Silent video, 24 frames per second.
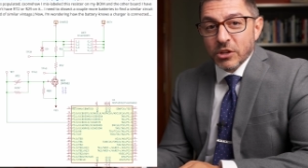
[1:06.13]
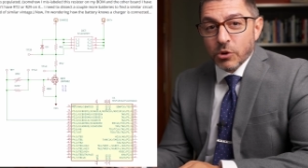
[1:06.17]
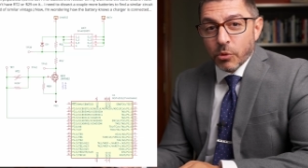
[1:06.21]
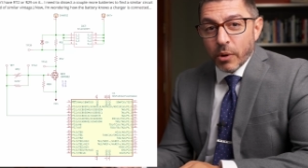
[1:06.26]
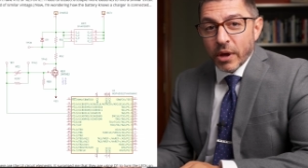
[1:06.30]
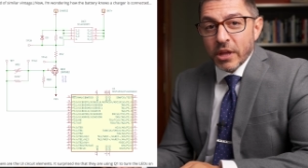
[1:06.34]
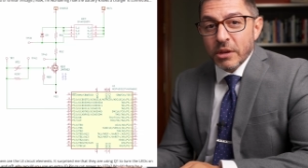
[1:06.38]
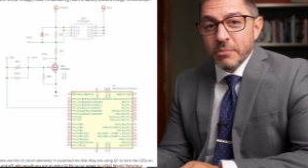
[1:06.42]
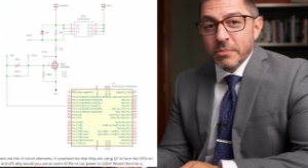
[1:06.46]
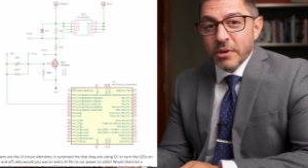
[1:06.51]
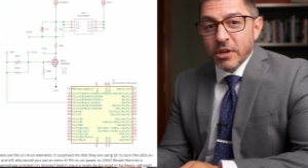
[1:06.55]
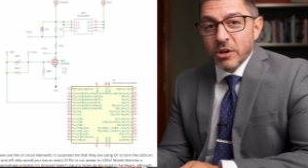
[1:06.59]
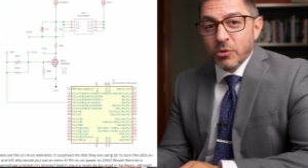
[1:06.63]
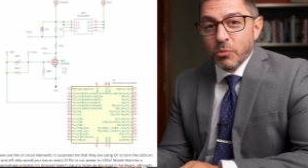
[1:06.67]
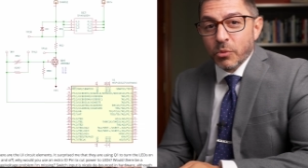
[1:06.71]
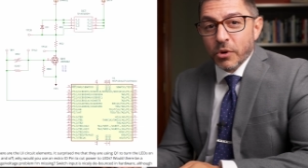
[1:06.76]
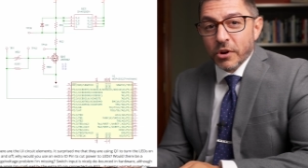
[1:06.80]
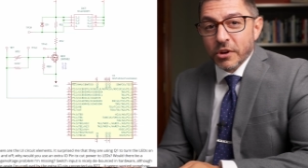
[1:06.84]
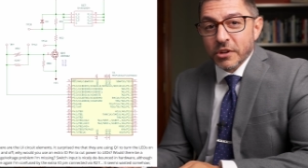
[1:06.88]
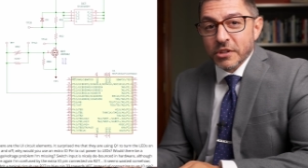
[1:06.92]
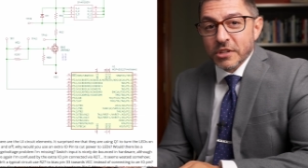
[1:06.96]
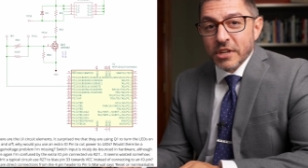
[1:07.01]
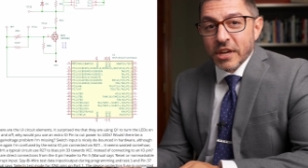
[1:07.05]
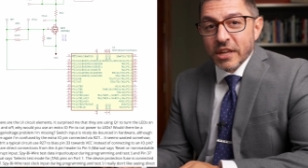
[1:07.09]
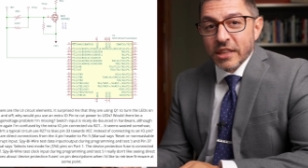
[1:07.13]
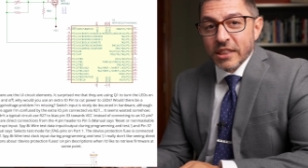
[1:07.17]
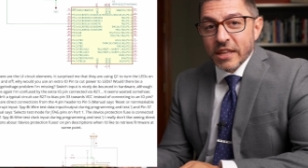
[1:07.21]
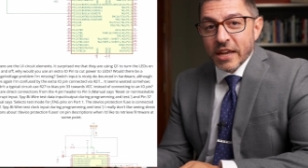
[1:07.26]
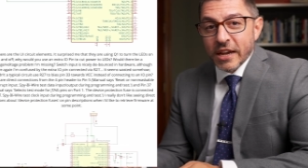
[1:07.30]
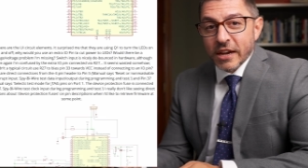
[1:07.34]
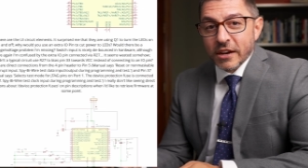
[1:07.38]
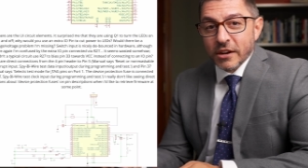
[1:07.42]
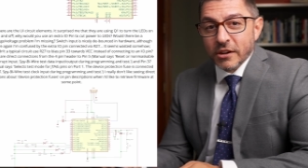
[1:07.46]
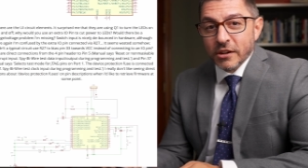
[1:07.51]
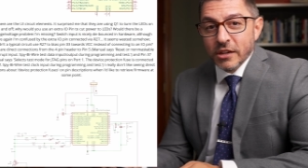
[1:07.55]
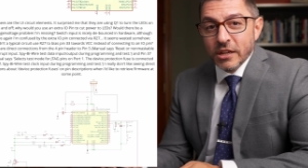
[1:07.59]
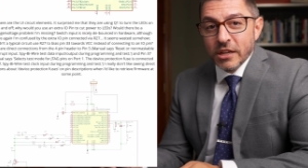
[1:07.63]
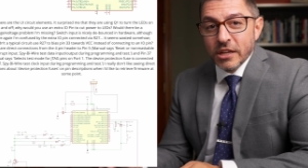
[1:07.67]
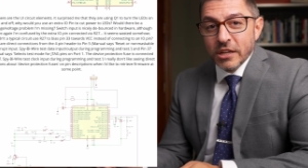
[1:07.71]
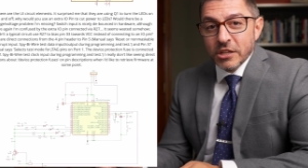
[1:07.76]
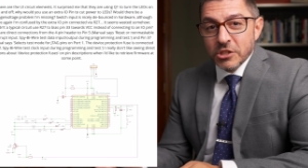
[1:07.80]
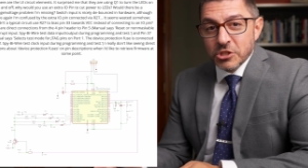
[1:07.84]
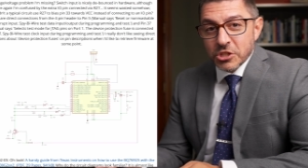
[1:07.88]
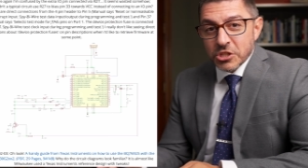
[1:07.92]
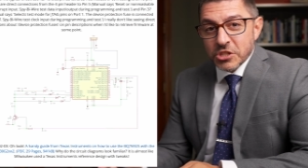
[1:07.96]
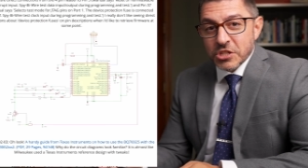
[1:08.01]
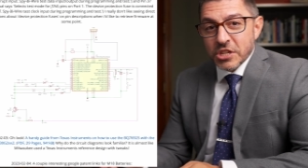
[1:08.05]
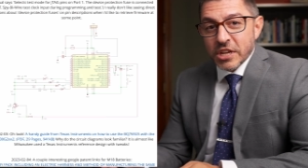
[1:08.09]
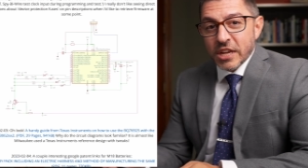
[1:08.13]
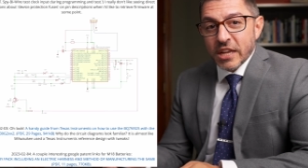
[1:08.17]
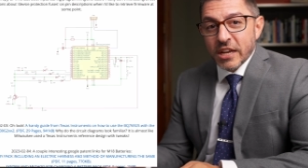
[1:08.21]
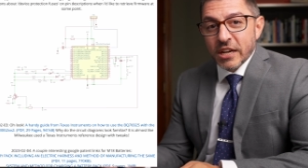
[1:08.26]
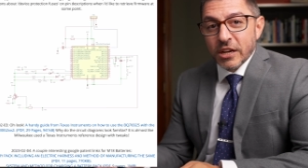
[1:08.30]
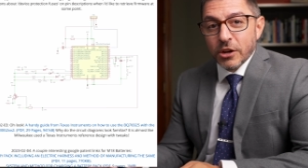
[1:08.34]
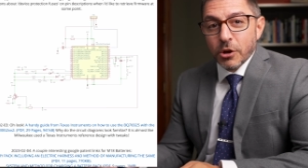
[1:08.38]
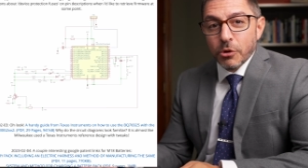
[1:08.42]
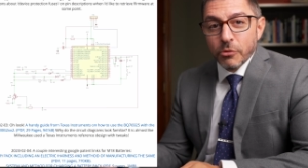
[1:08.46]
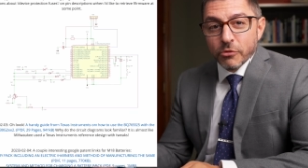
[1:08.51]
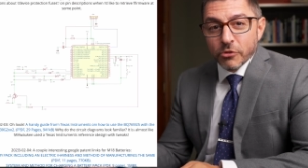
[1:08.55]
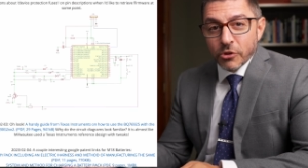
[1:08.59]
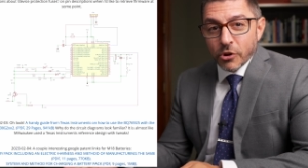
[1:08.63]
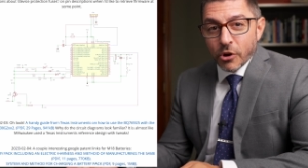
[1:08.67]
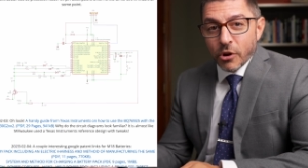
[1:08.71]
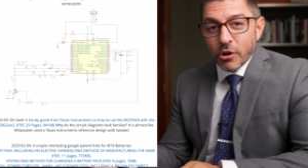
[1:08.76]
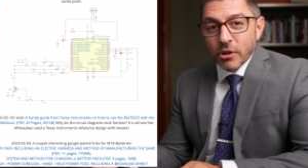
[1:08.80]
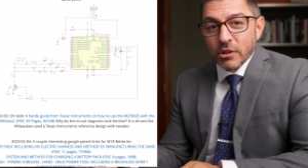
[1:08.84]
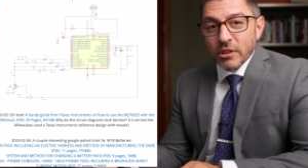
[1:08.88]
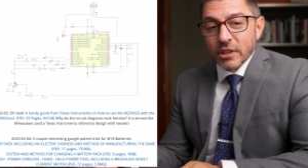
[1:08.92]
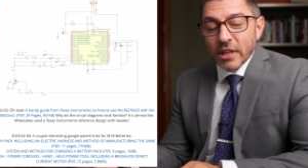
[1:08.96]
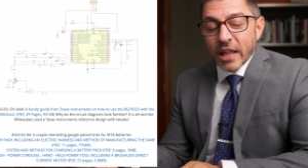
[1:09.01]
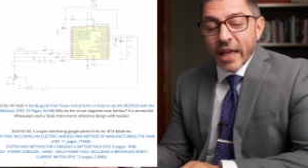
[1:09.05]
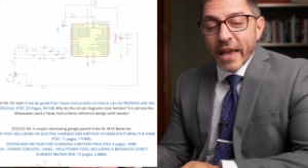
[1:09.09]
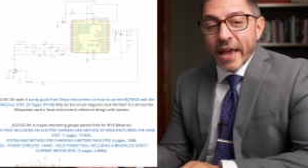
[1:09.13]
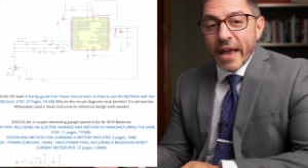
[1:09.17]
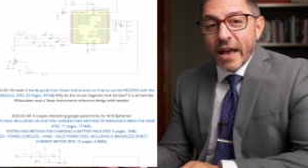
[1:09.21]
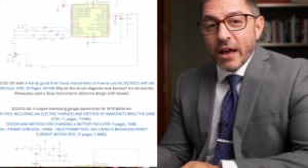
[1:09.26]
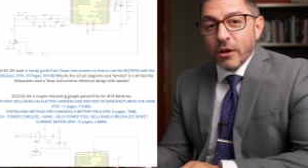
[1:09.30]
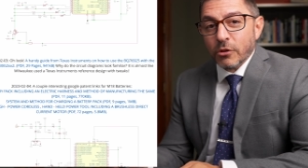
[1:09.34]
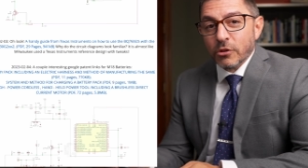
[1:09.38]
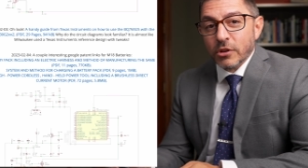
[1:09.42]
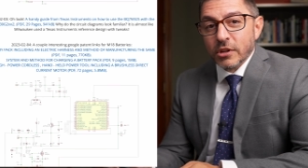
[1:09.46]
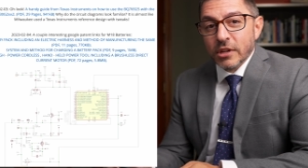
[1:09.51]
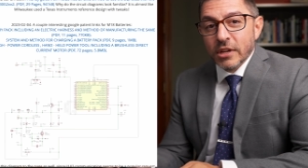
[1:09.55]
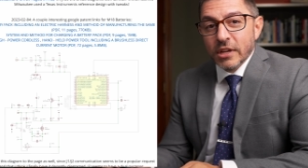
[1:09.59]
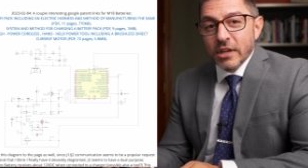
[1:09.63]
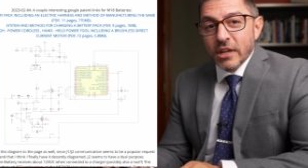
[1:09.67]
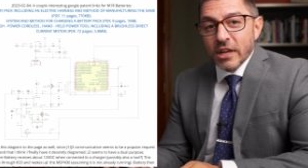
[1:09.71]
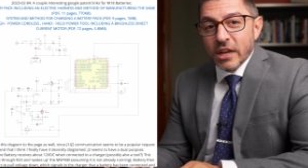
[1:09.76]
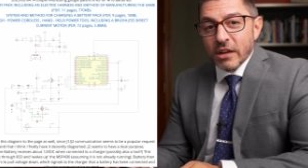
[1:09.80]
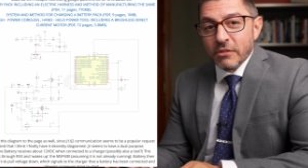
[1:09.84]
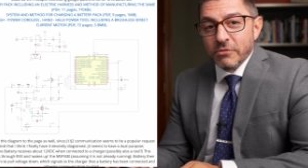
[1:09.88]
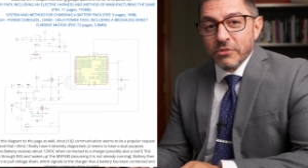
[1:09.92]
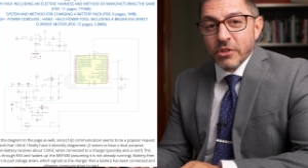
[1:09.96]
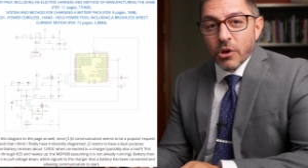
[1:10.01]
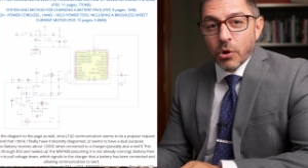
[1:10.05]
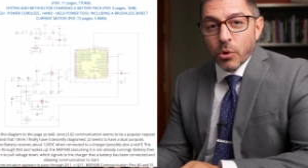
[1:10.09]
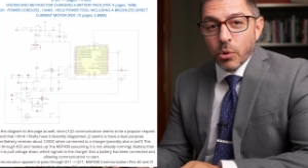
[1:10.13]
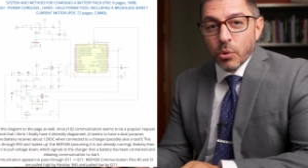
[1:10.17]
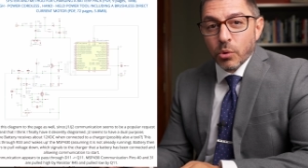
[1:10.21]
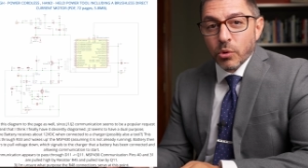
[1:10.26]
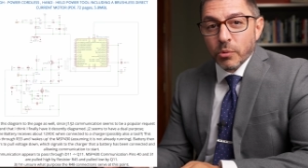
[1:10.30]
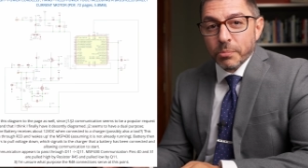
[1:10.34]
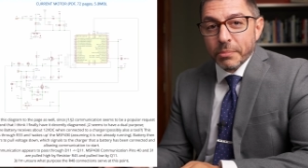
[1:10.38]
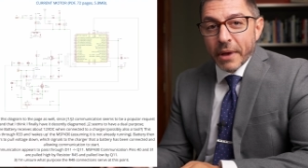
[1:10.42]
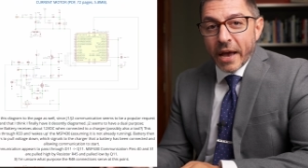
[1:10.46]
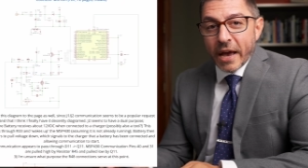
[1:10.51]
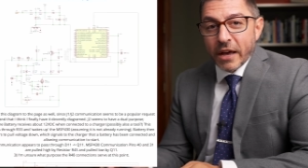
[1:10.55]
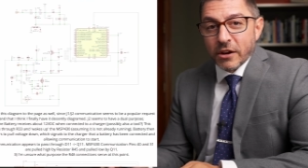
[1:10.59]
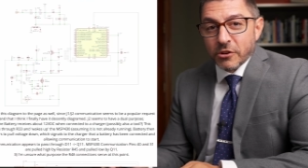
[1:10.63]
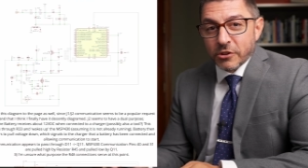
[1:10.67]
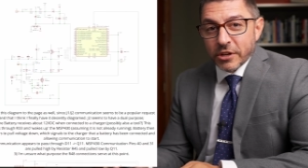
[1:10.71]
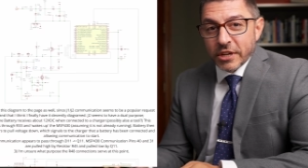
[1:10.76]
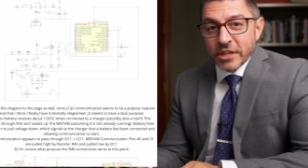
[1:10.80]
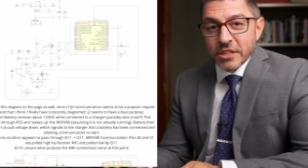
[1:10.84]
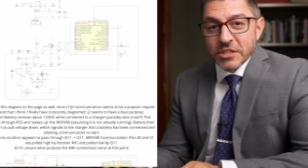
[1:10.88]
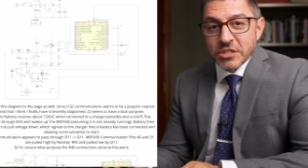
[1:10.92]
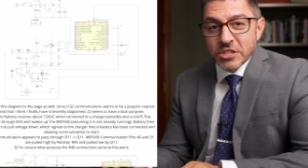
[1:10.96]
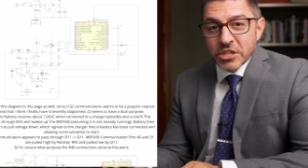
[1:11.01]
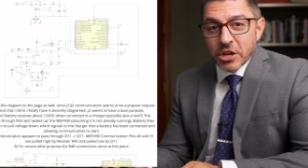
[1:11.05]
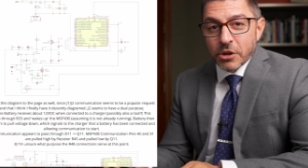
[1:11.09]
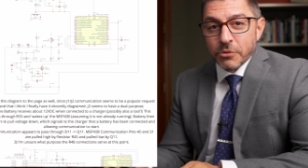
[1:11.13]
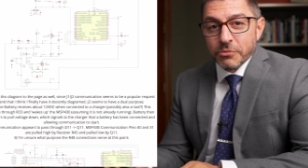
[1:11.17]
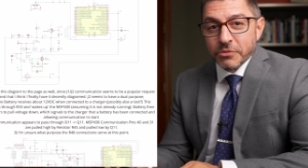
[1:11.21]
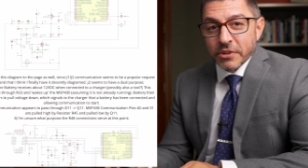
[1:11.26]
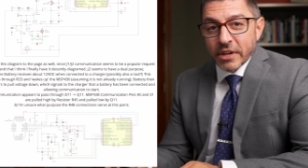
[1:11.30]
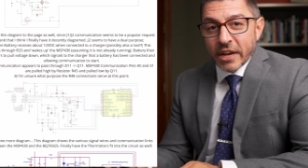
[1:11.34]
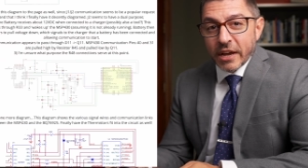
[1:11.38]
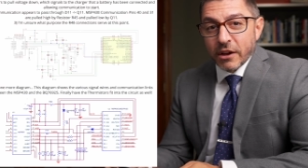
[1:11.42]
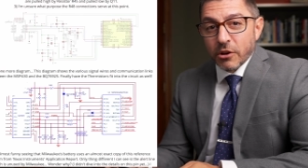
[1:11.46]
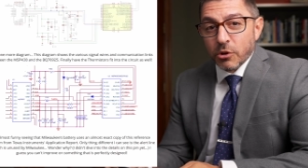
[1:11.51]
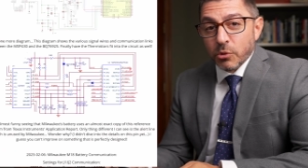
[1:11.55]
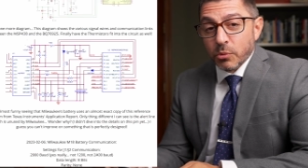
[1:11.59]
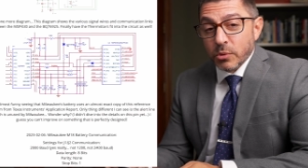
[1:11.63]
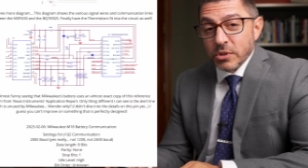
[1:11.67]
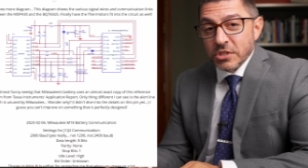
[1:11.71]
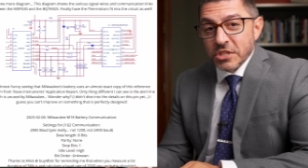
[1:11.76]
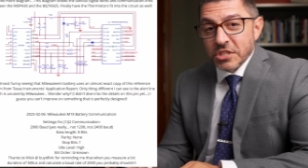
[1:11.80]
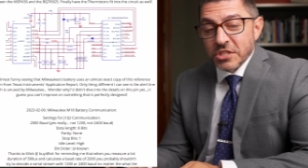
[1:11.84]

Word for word: Quite a bit of work done there just to get an overall layout of the whole battery itself and how it was